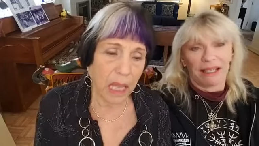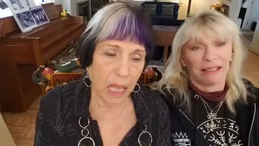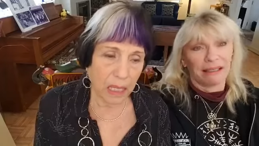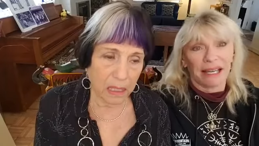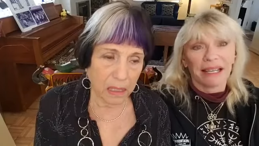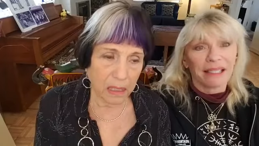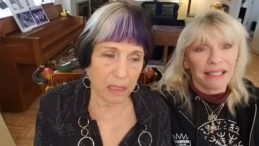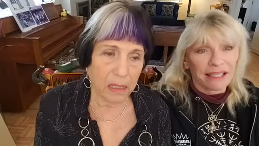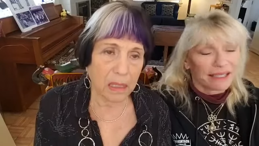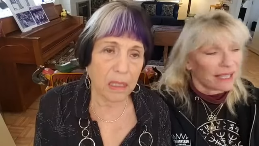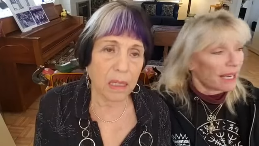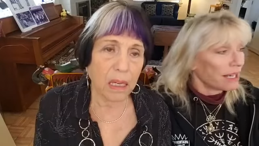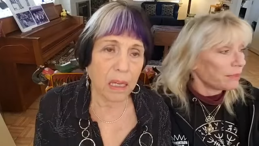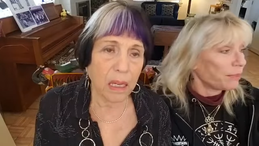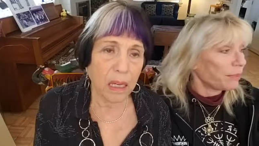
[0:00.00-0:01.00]
Speaker 1: yes. a, dating
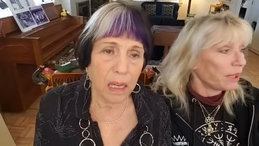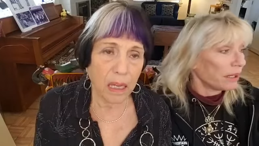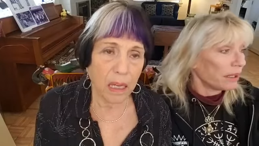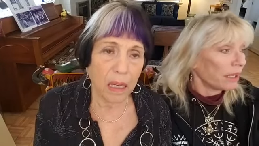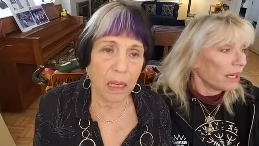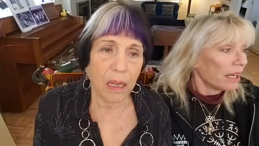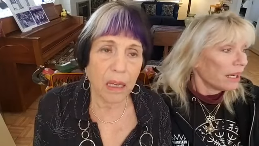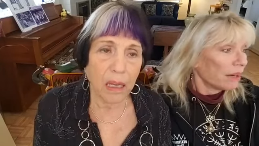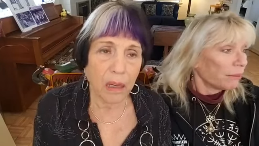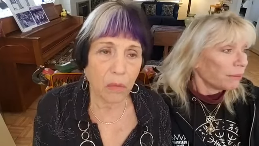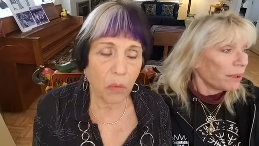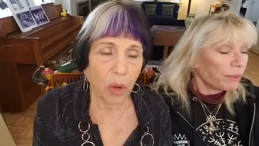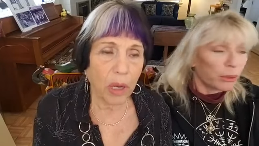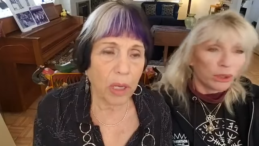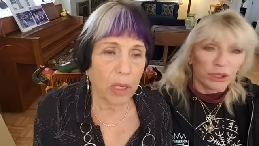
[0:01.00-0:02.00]
site, but
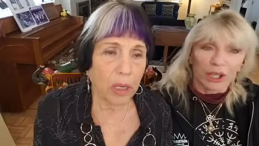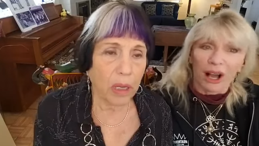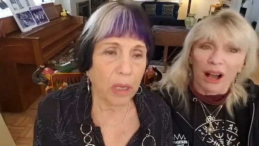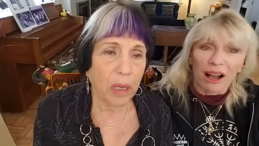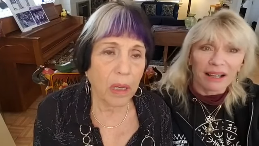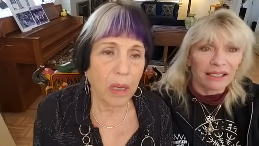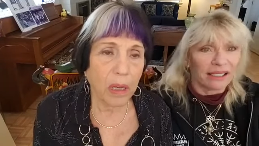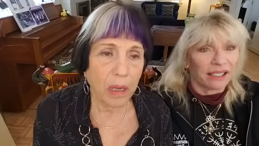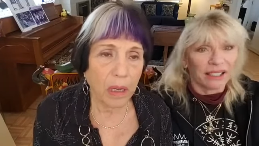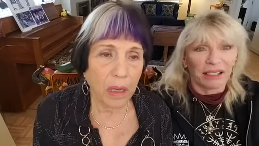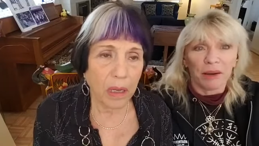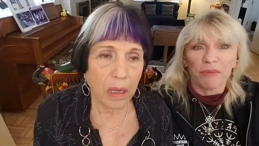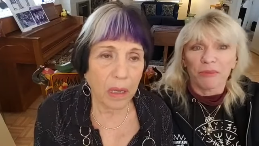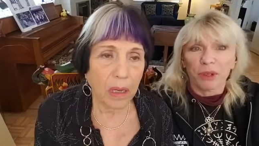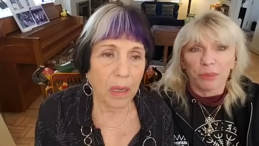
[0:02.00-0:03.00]
people right. talked in a
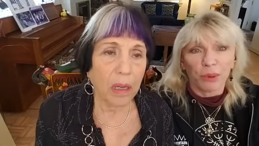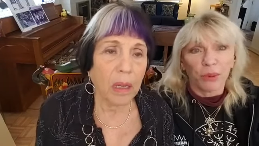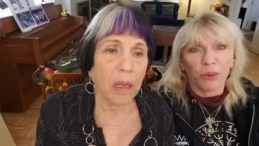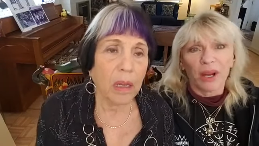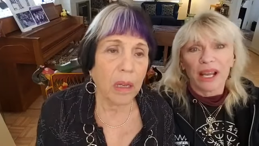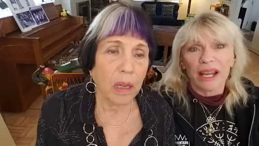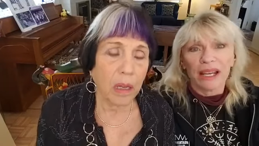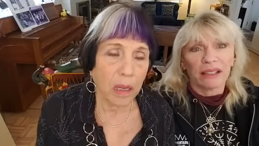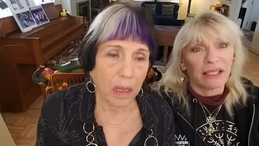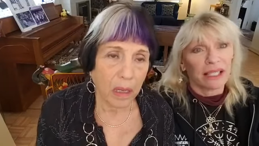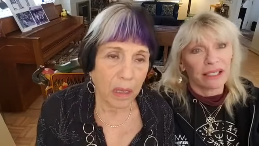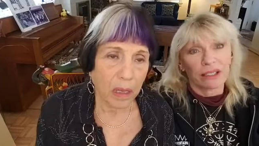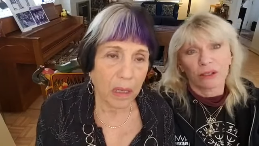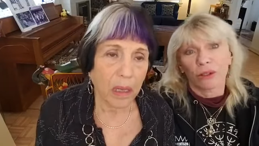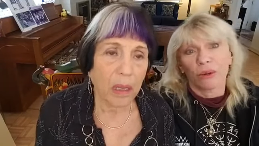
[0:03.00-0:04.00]
comfortable way and
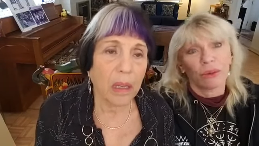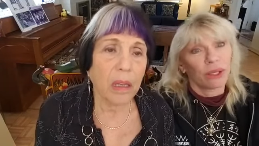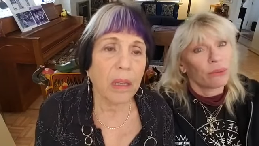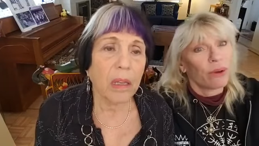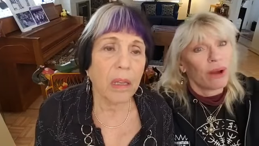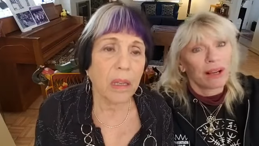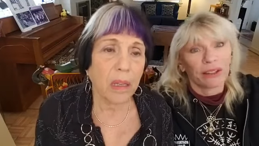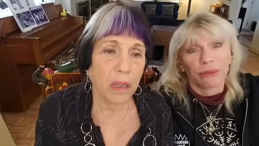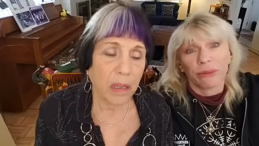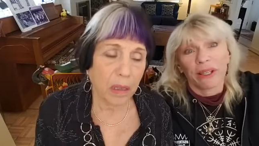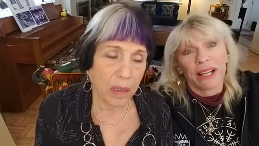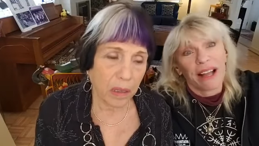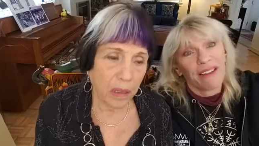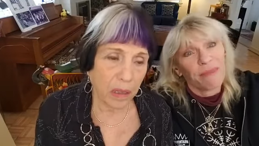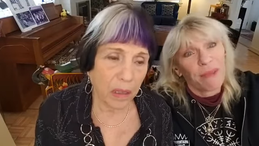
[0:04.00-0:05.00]
they slowly walked three
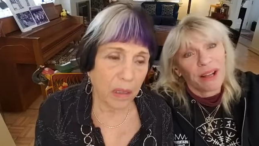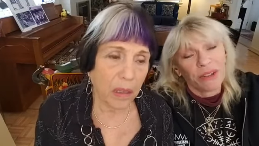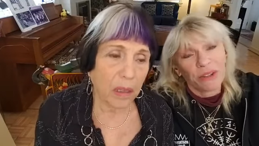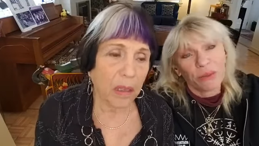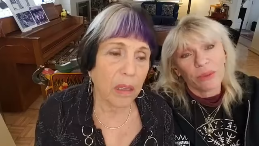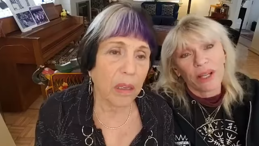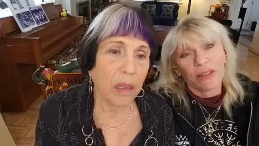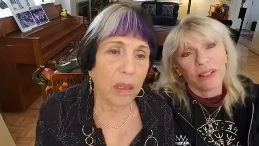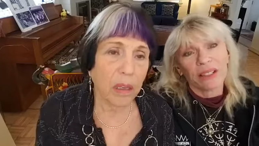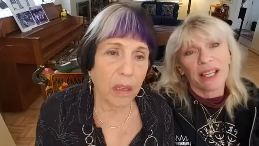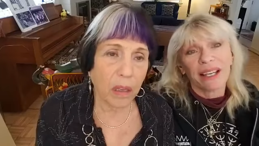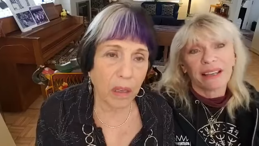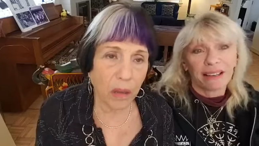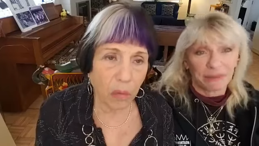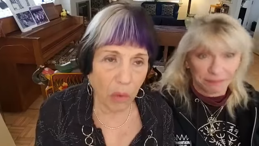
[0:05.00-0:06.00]
and a half miles around the
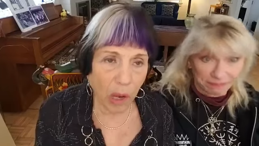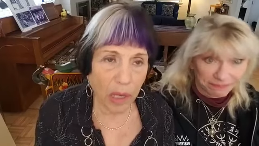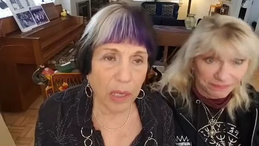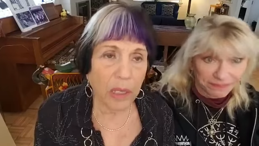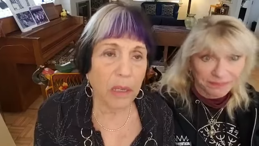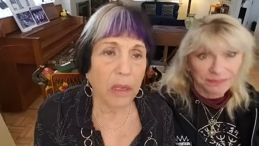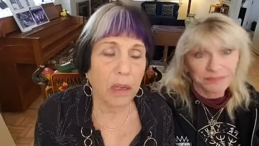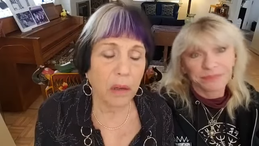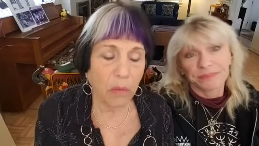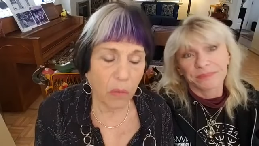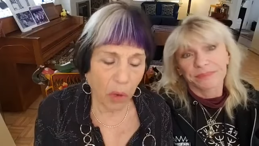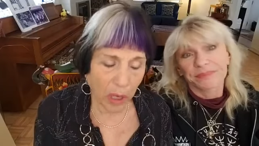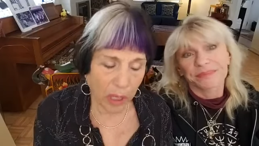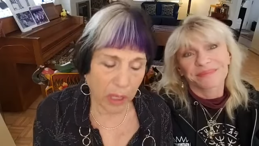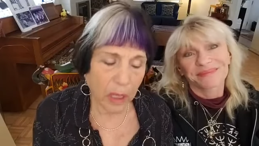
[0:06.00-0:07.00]
lake.
Speaker 2: Right,
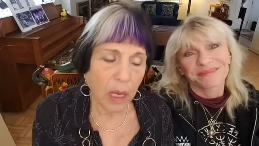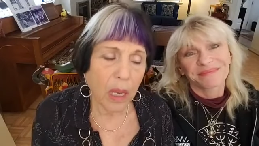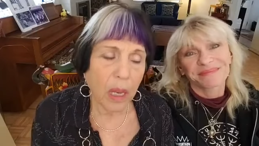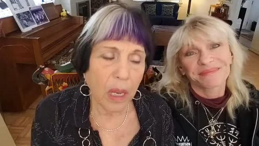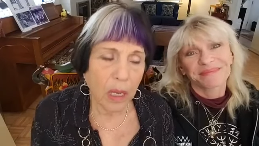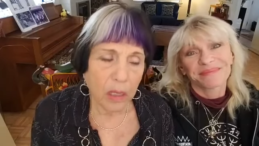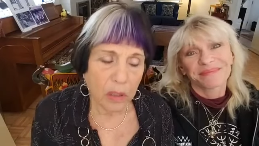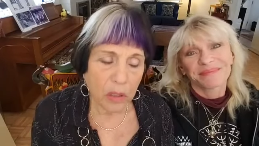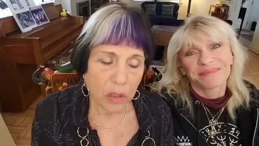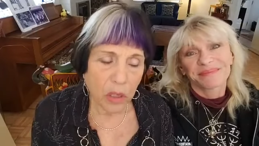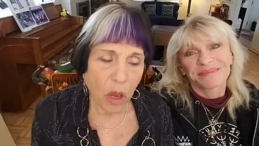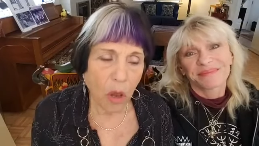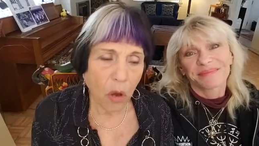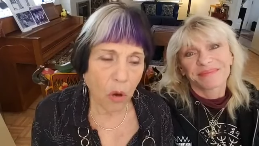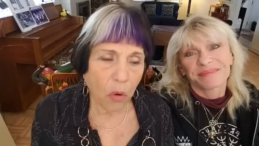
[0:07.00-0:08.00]
right.
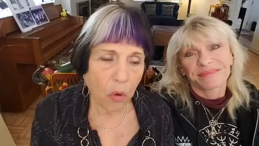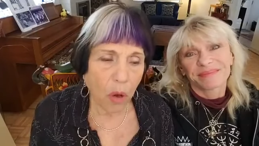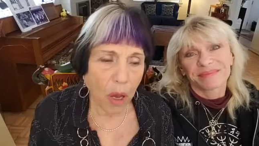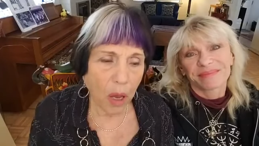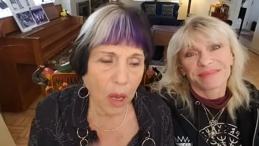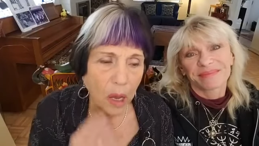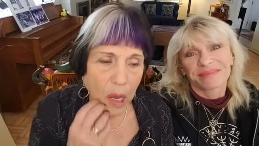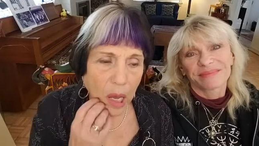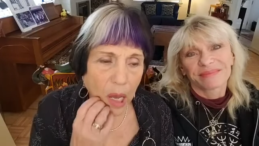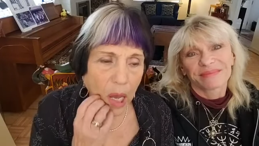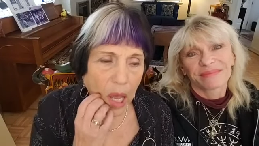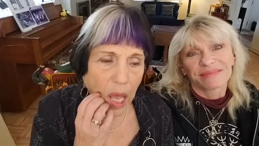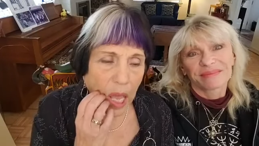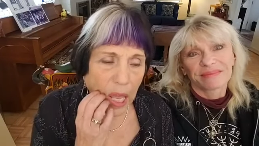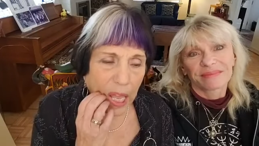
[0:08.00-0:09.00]
So, uh,
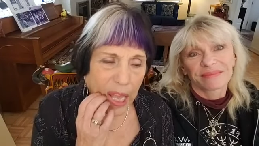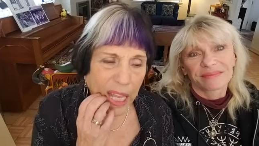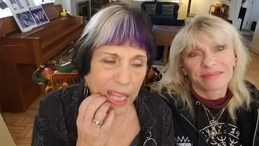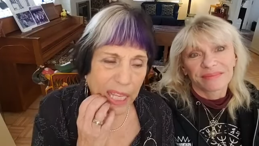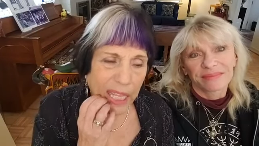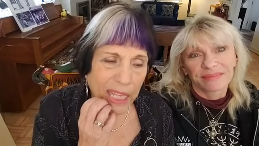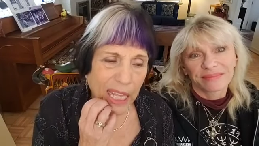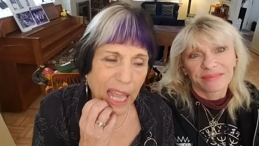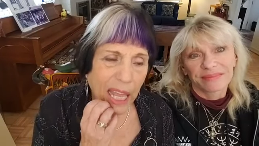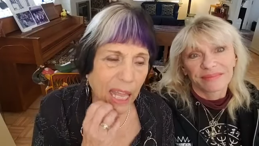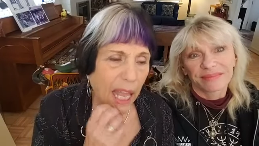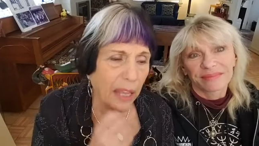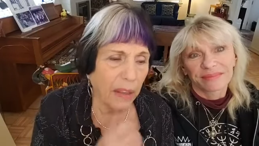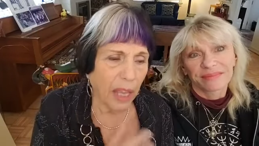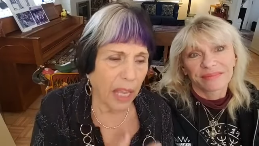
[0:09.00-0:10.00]

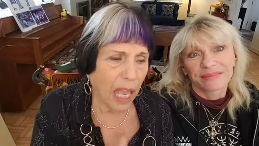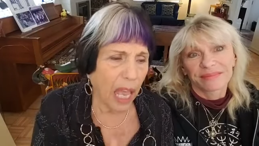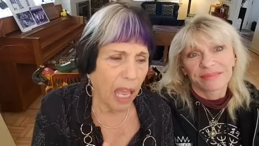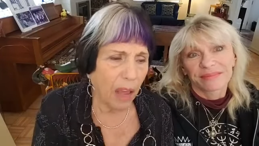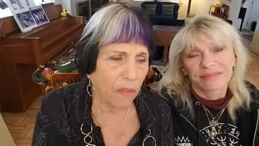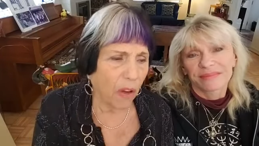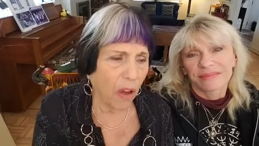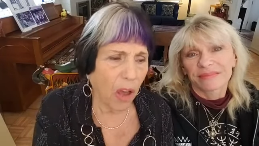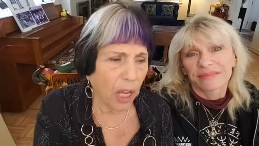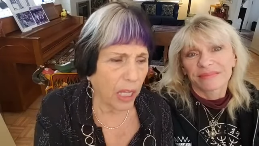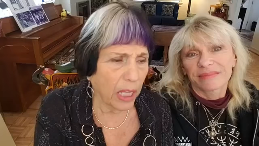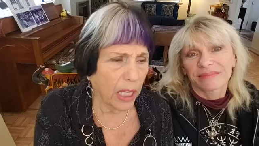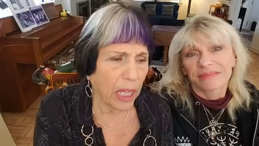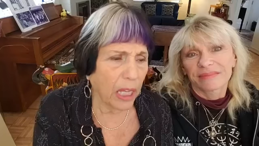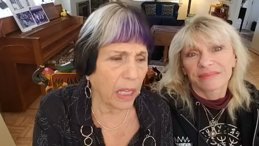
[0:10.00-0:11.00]
and they have
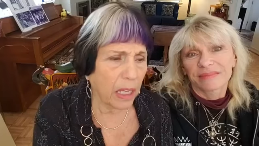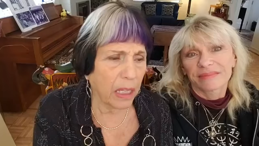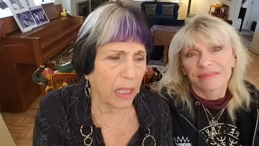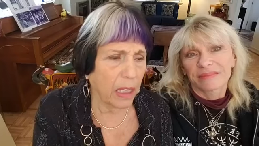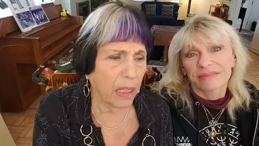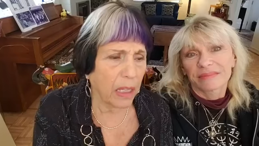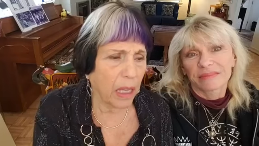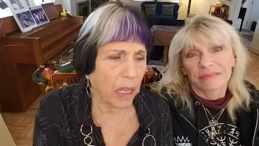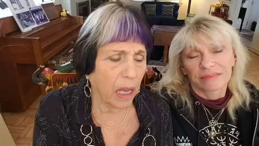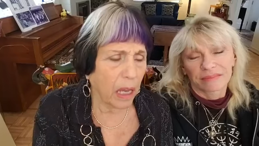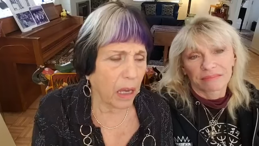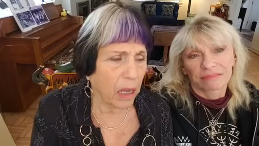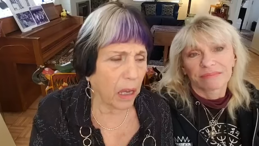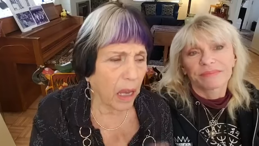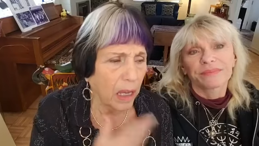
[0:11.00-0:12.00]
hiking uh,